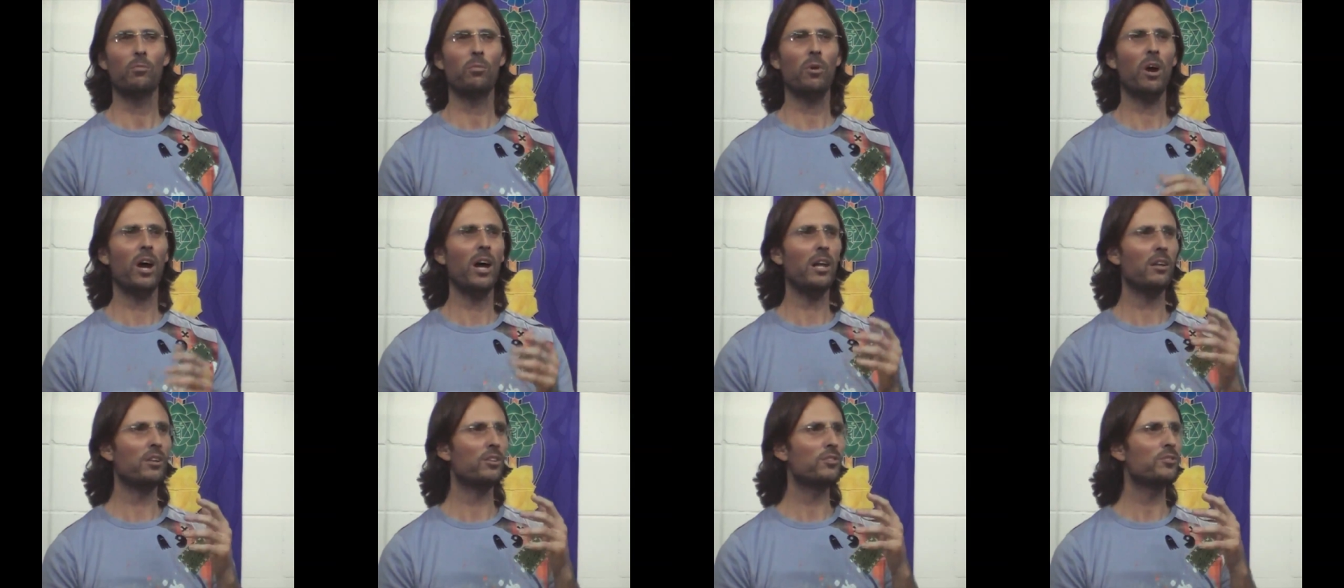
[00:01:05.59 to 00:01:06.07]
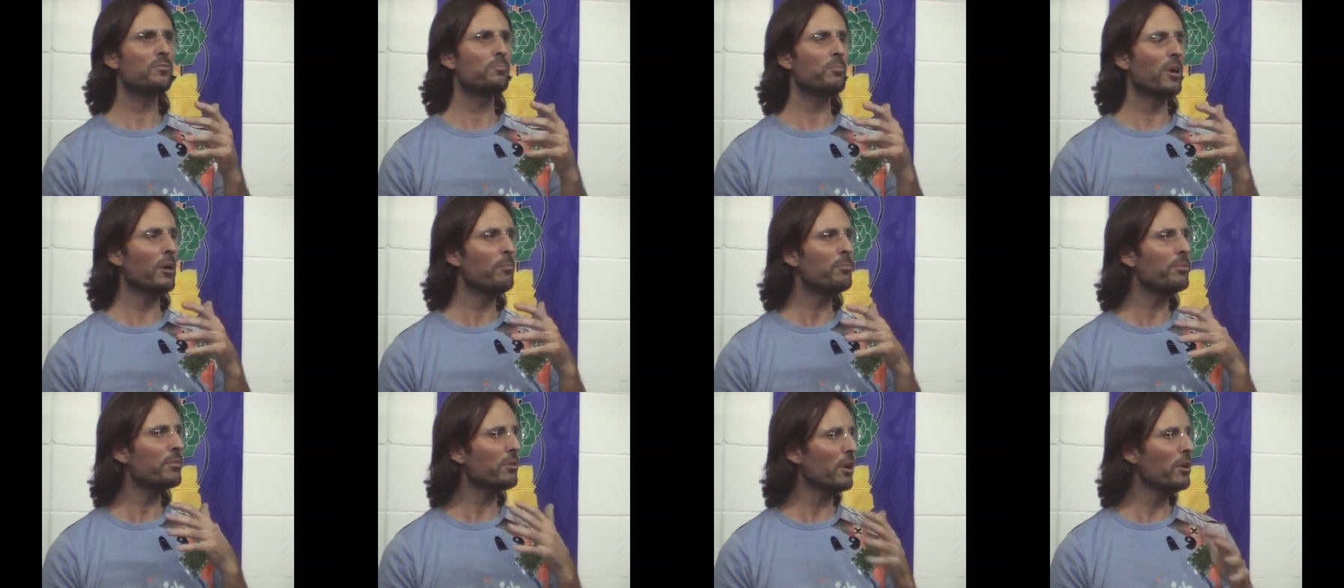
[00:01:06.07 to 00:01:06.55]
while
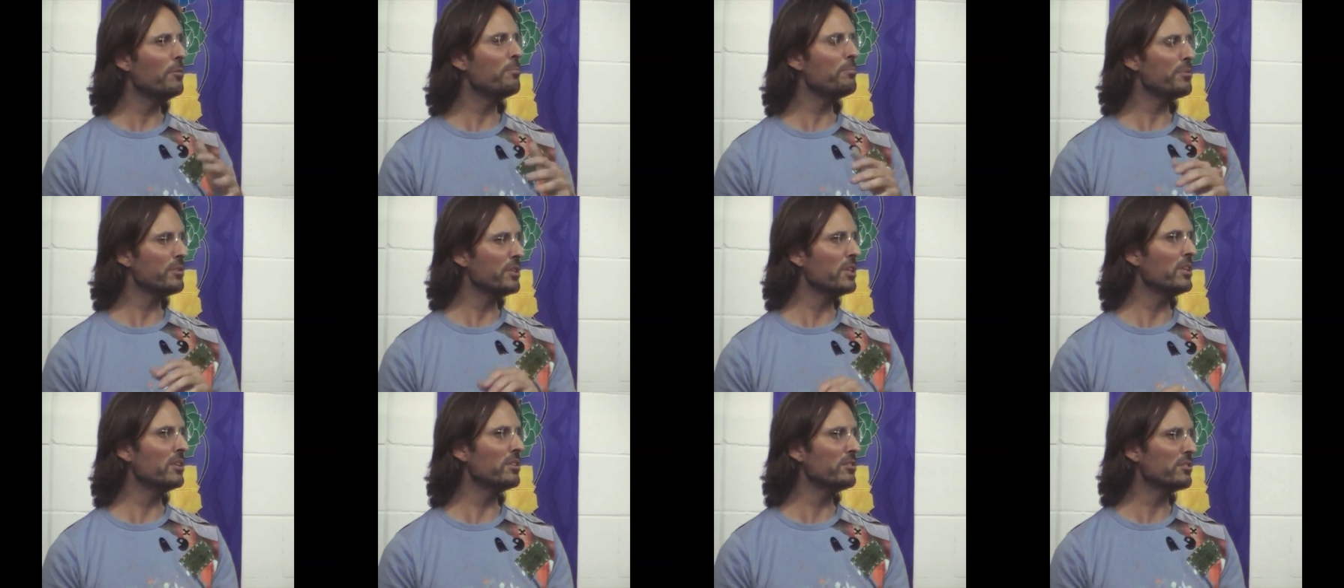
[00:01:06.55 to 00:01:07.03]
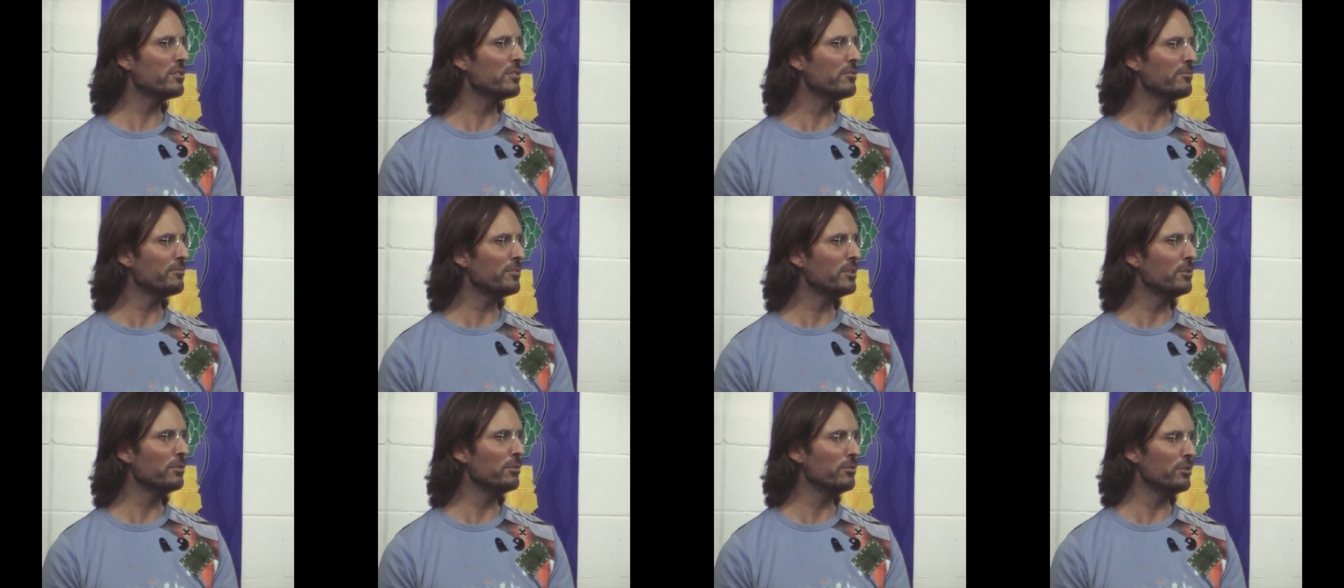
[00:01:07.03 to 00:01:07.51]
it's appropriate
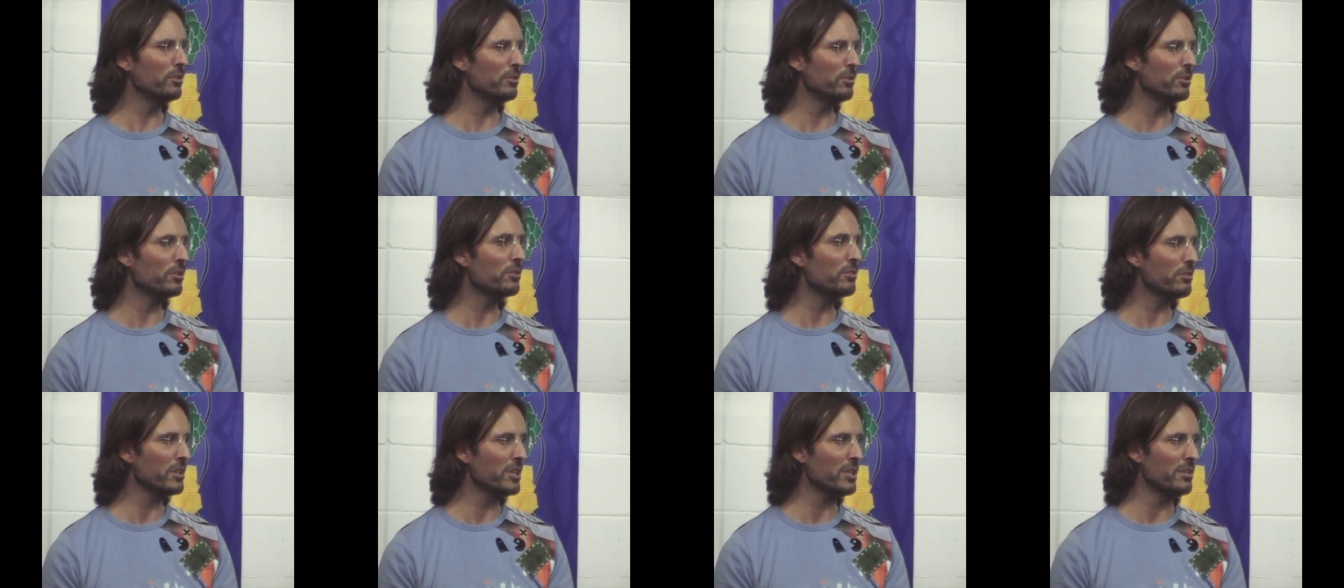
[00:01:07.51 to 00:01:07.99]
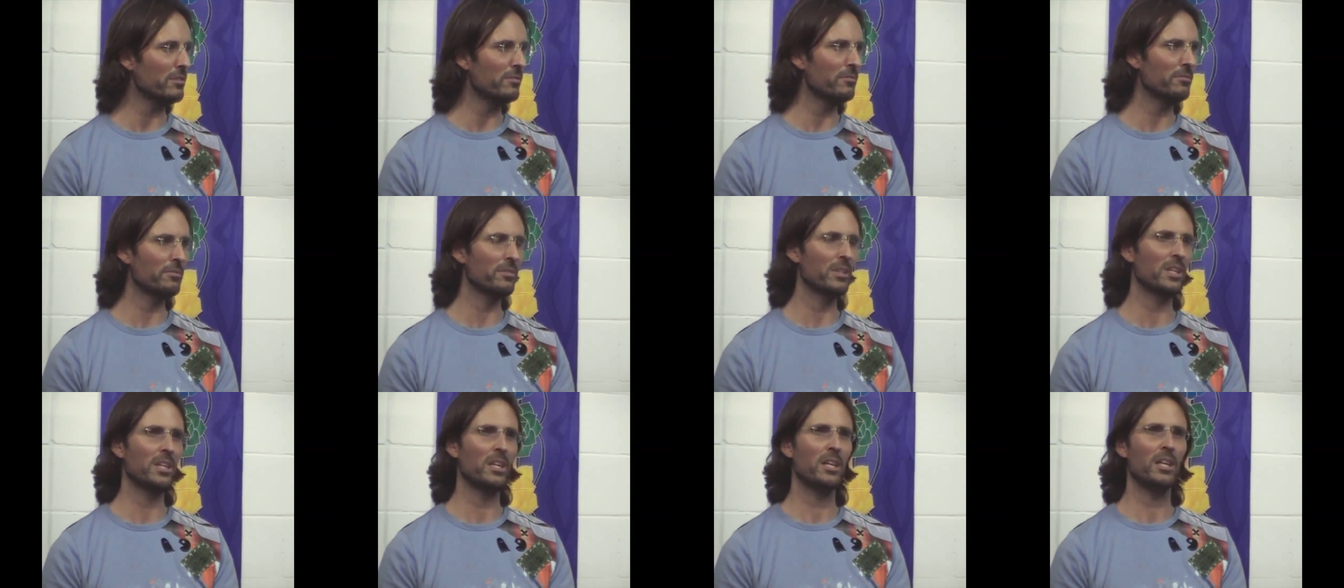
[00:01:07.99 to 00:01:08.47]
to feel your
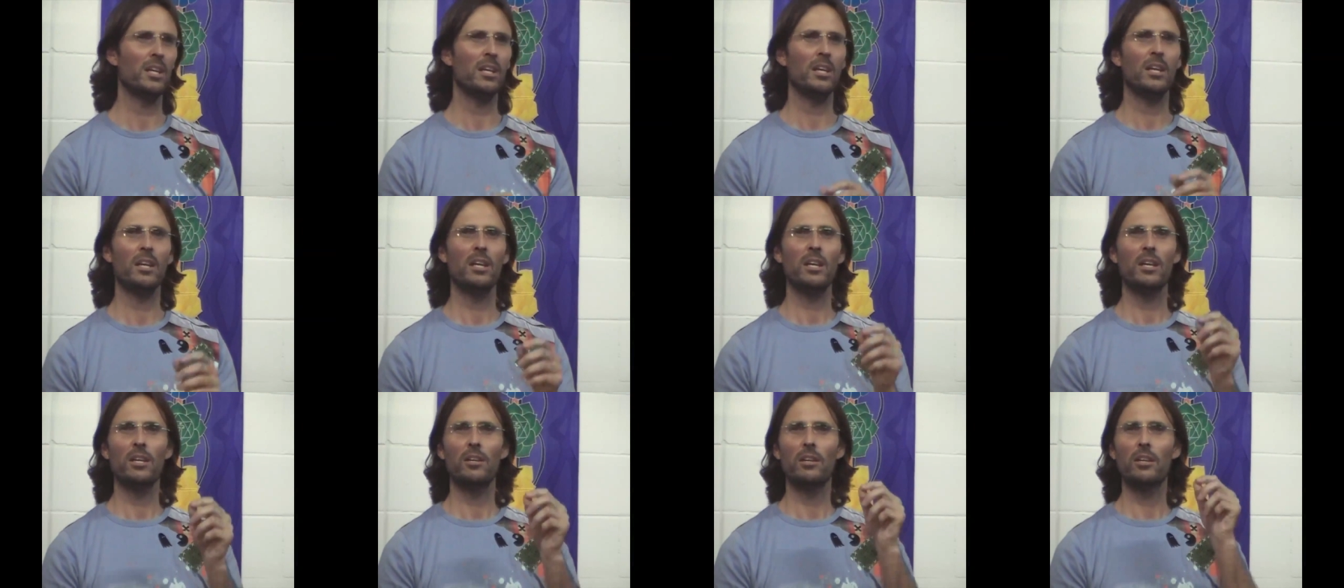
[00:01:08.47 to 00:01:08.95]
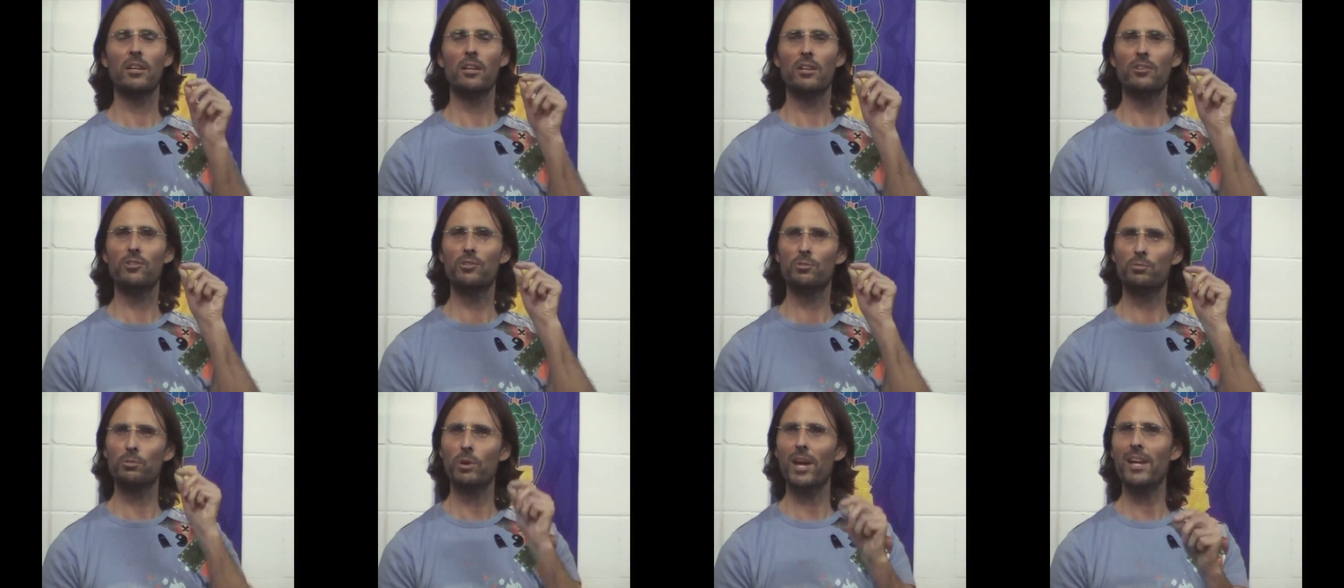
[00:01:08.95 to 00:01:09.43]

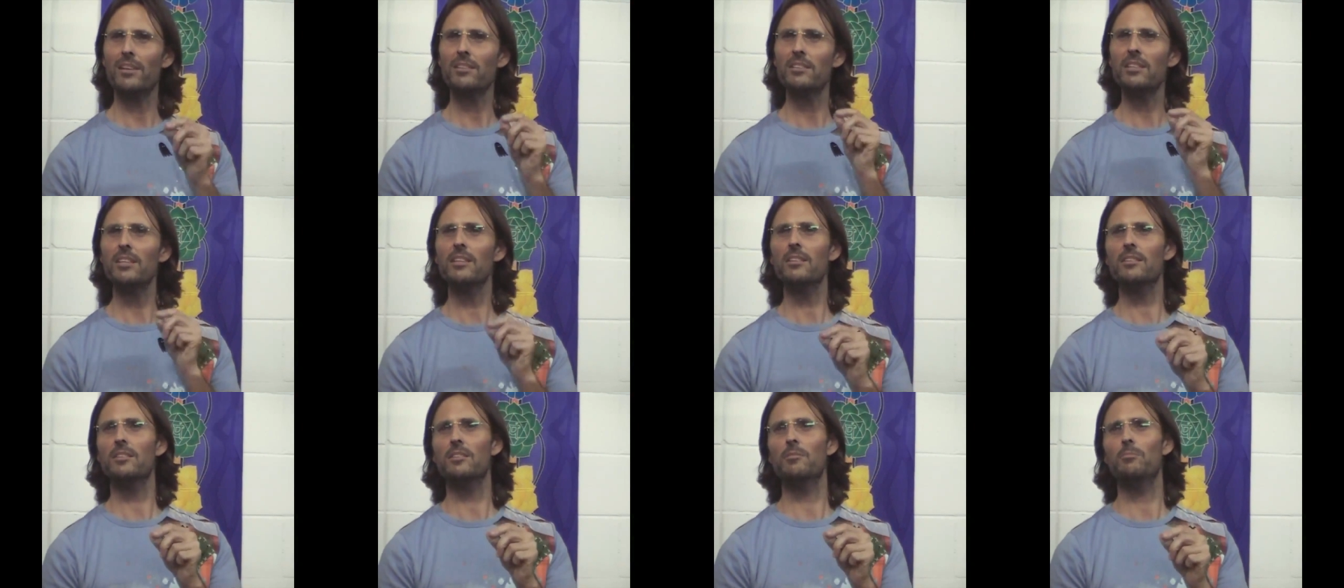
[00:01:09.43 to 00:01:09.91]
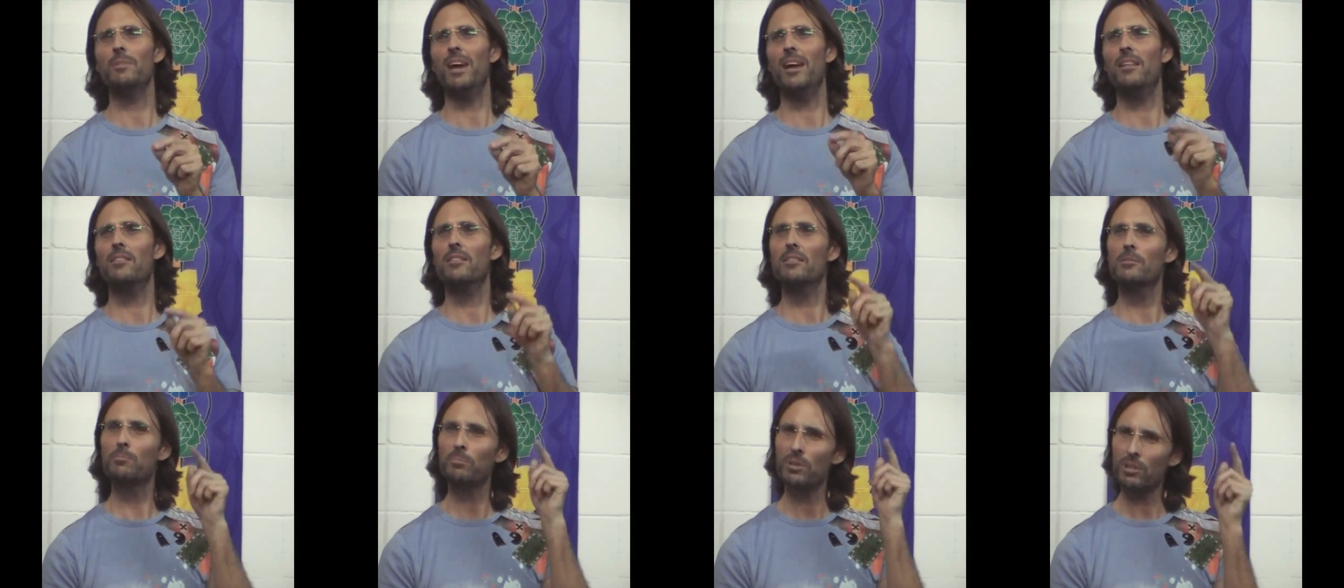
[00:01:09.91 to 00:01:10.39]
grief, directing them
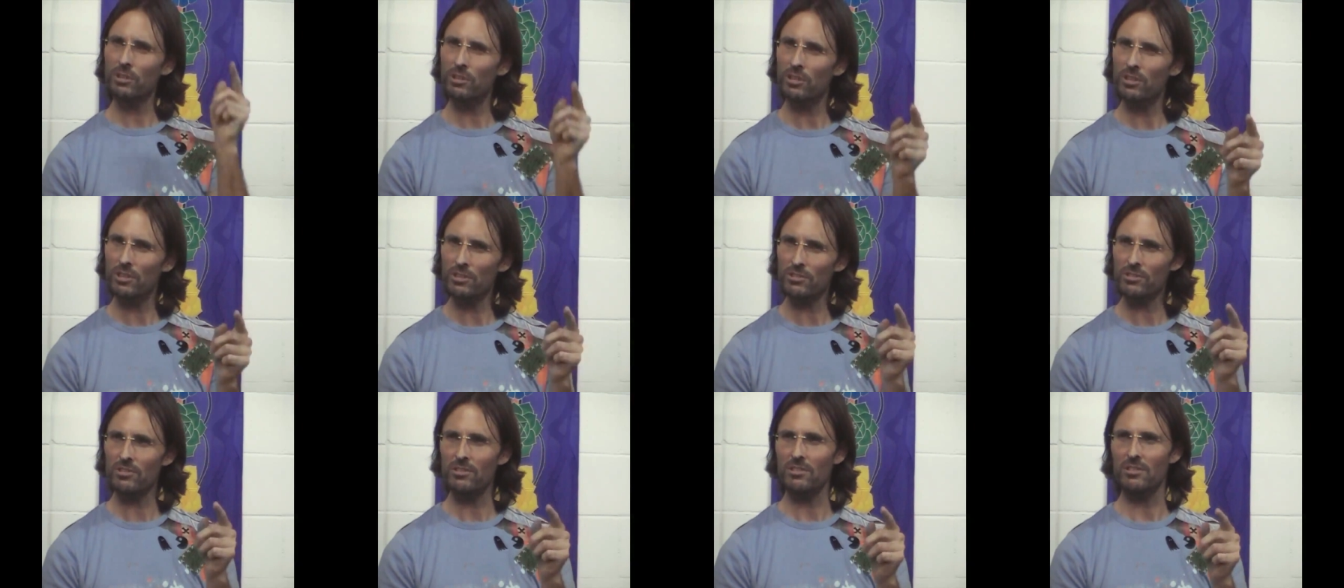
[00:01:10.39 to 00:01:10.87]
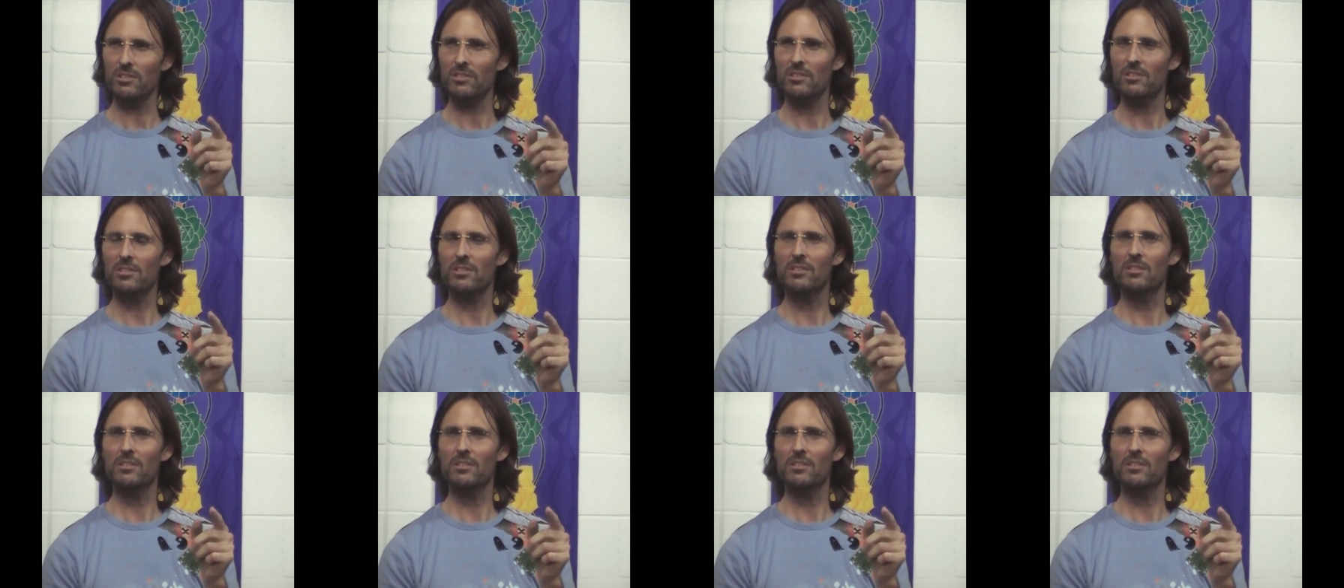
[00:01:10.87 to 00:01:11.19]
at the person